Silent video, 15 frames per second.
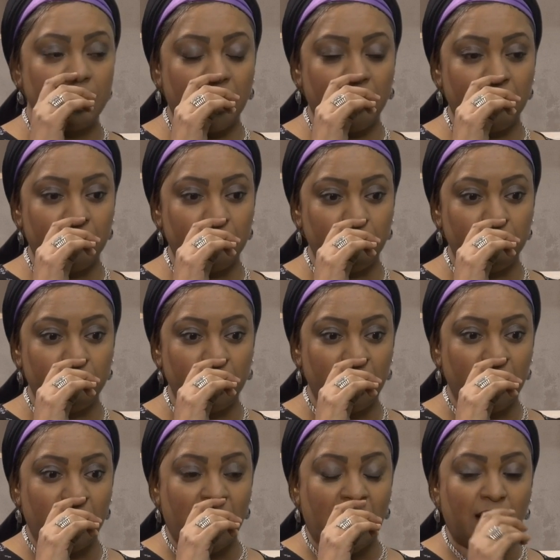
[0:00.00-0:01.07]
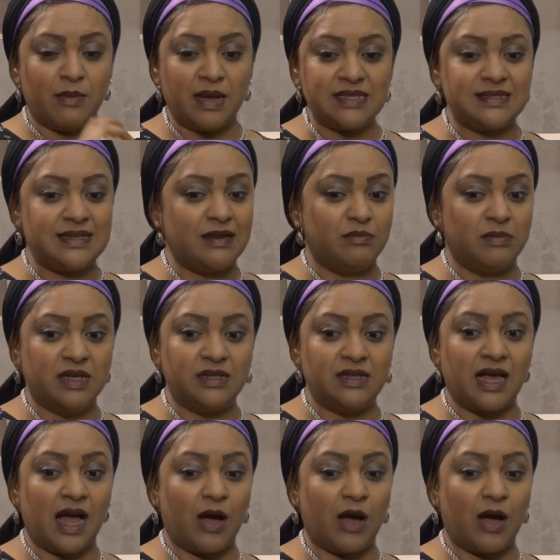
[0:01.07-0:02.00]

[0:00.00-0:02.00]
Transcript: I must admit,